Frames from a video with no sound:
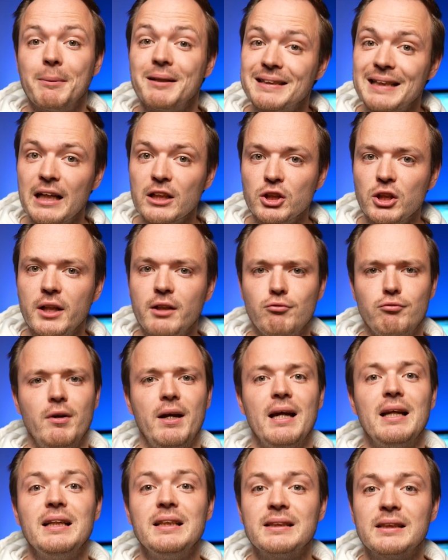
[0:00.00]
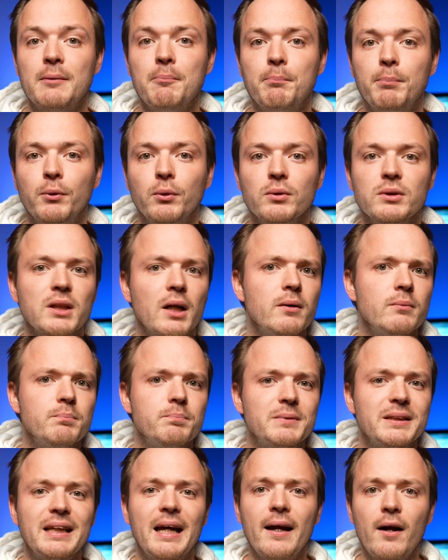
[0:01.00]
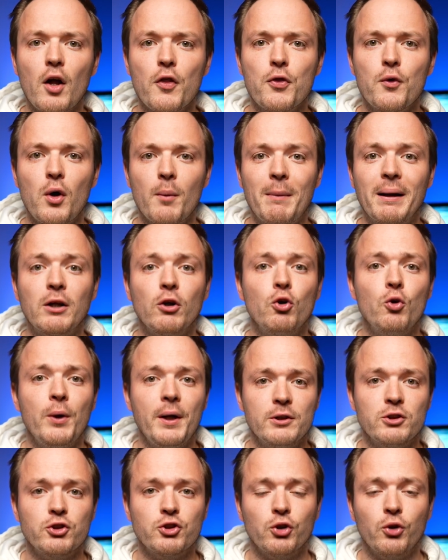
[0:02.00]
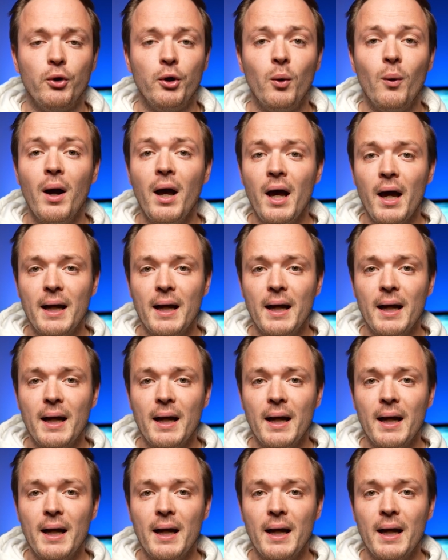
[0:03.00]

But it's actually really simple. So today I thought I'd make a quick tutorial